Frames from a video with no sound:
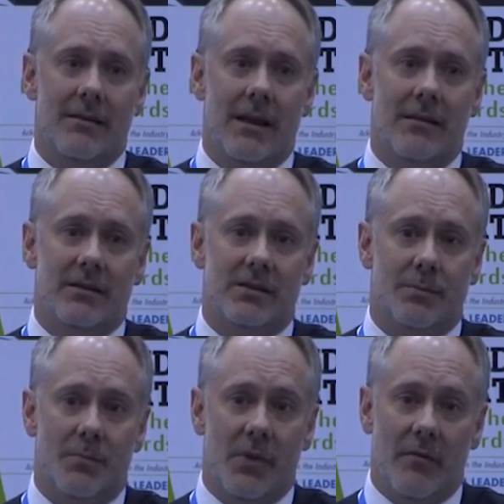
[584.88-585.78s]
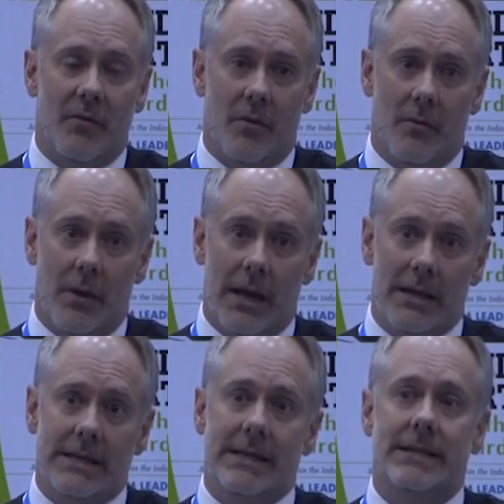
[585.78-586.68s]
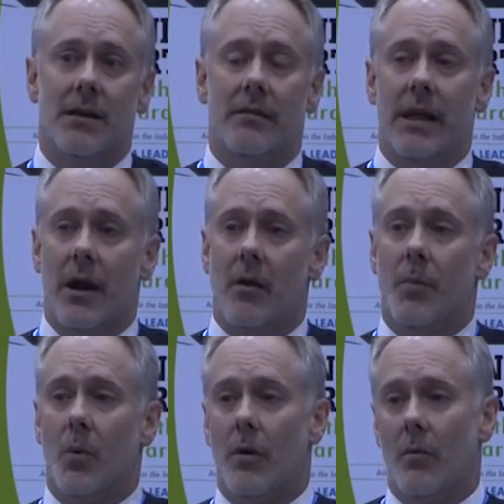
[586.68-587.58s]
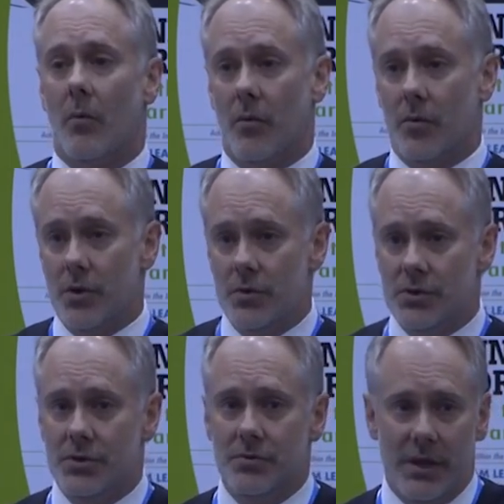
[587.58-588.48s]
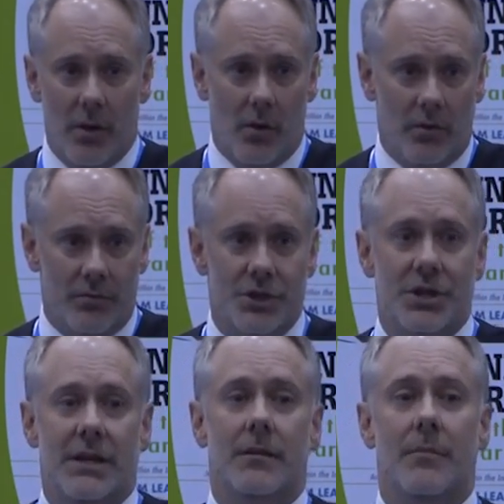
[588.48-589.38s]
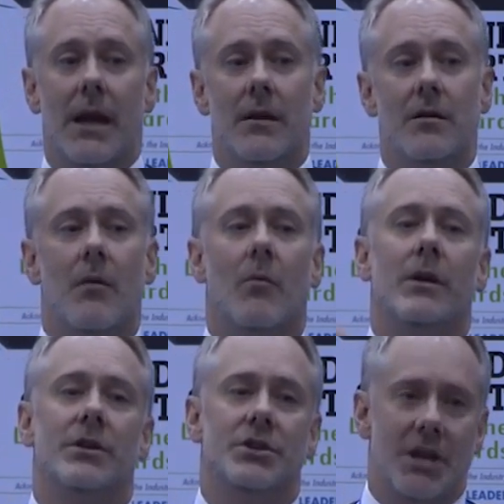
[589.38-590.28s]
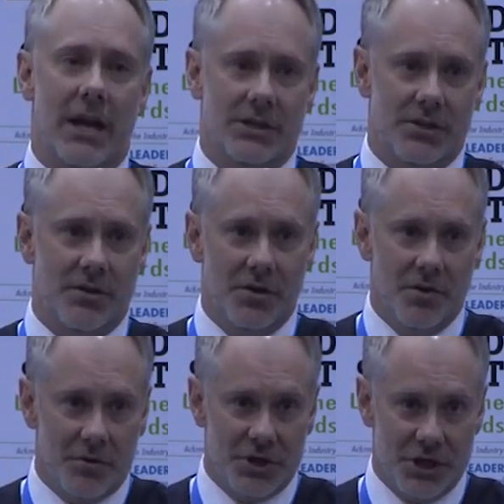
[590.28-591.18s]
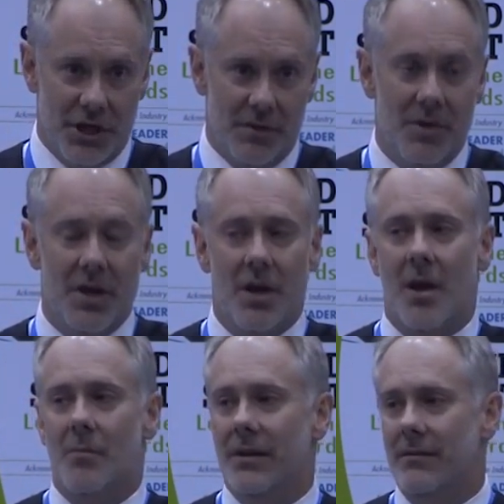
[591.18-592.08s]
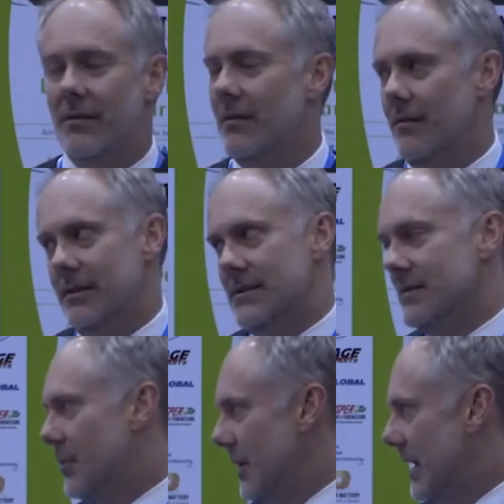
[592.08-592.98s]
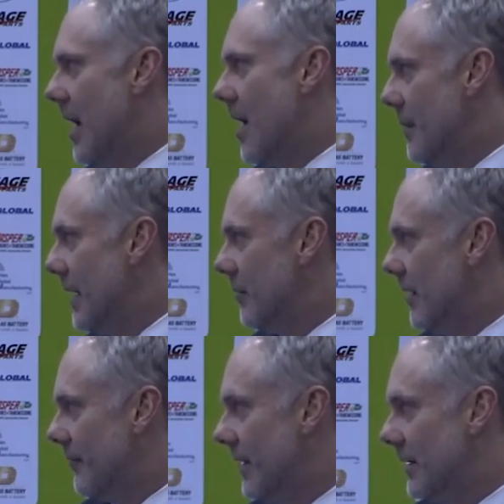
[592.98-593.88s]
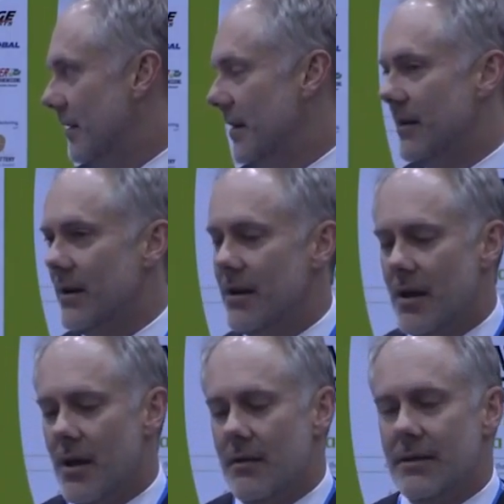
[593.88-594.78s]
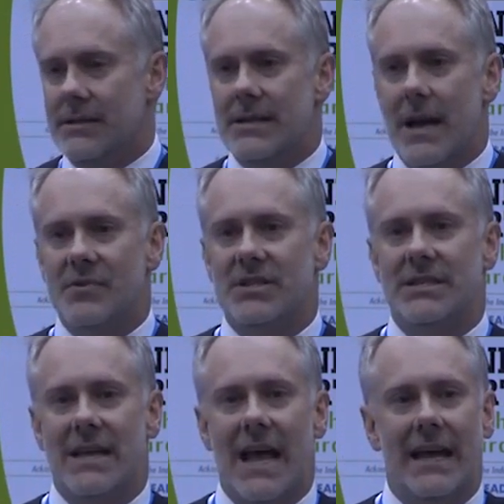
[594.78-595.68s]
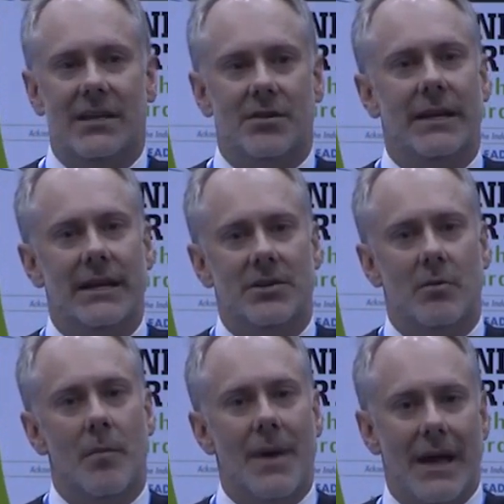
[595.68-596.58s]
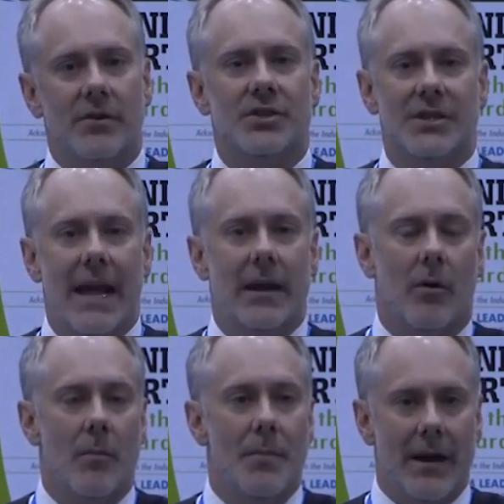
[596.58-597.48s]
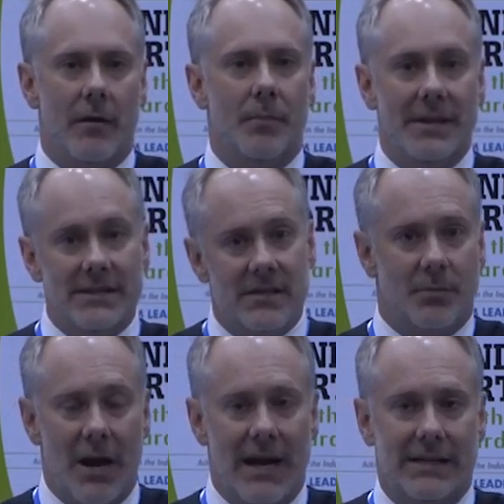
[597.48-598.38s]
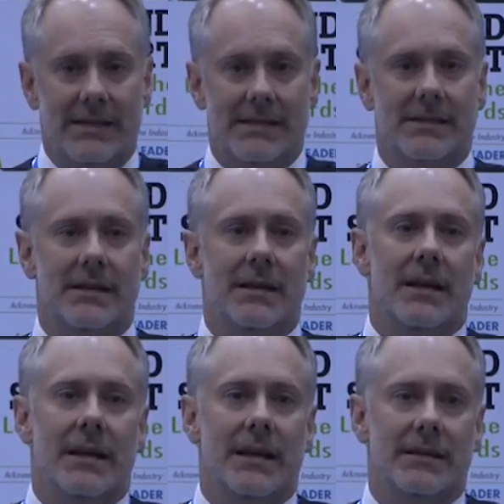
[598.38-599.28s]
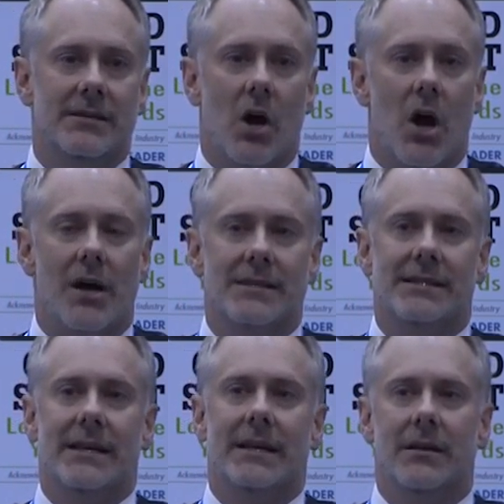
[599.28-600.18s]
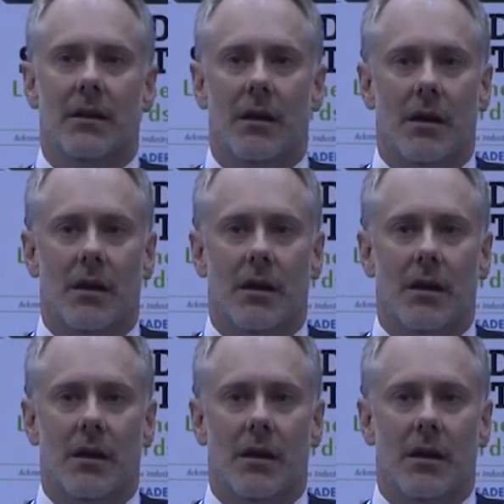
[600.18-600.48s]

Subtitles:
That the entities on the airport were used to the old regime and don't want to change to the new regime, but this is pretty common, quite frankly, that the steps to take to get to a better state or a better business practice is causing